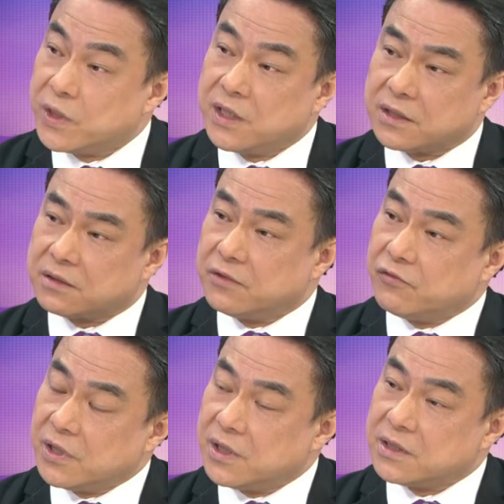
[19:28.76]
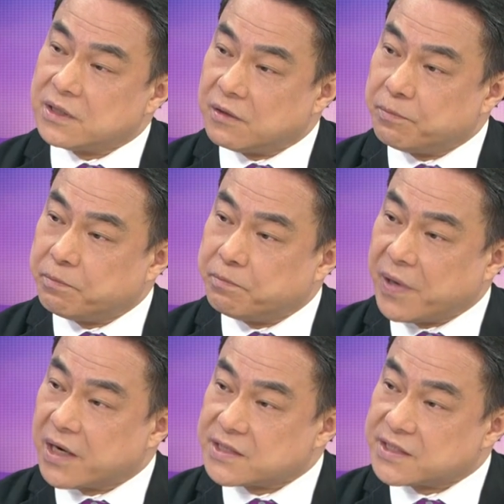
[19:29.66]
we need really
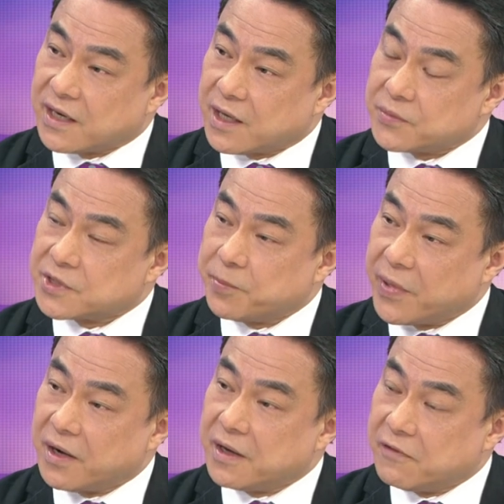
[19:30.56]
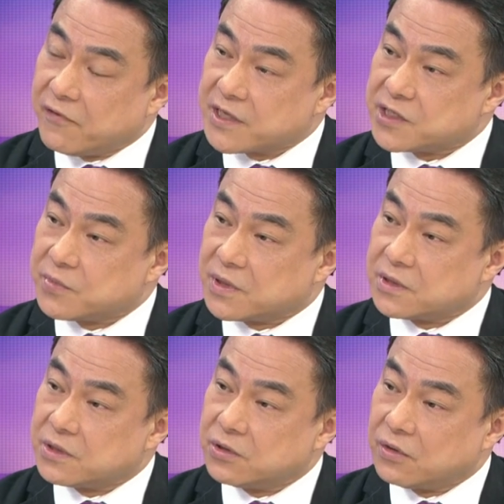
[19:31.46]
better setups, better
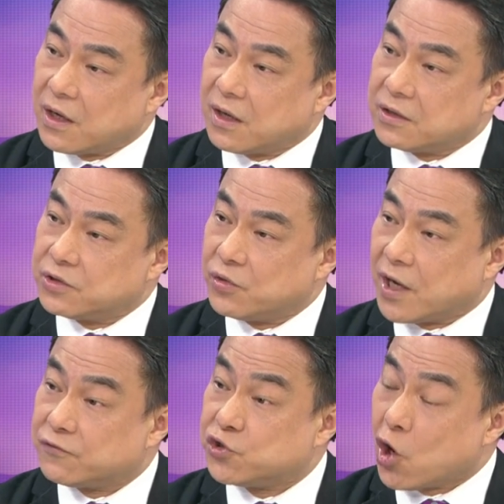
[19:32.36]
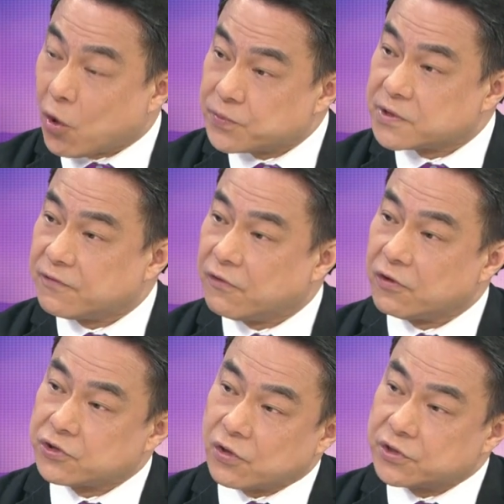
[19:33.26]
investment, you have jobs
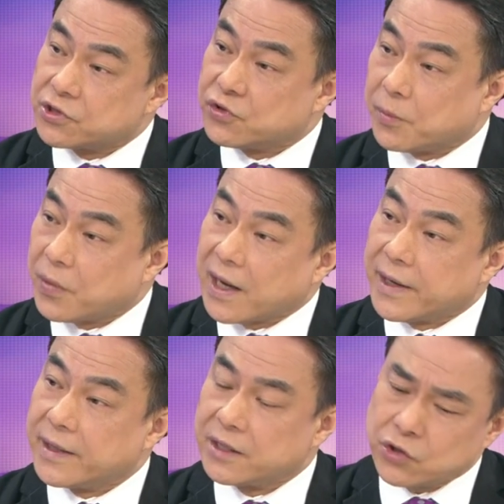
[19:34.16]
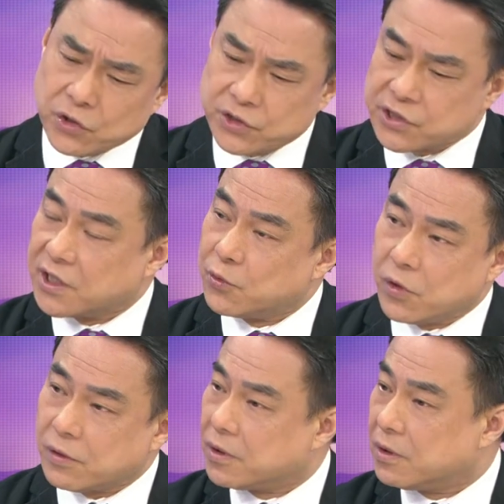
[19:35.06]
for doctors to apply. And doctors can
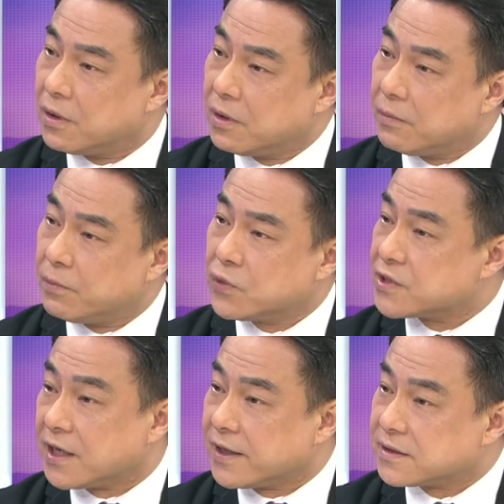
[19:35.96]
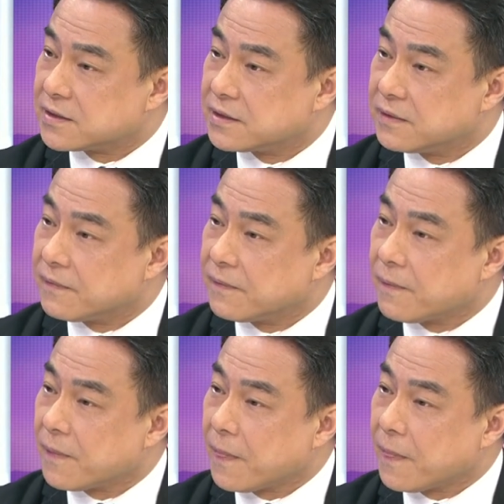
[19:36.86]
work both sides. You know, just now you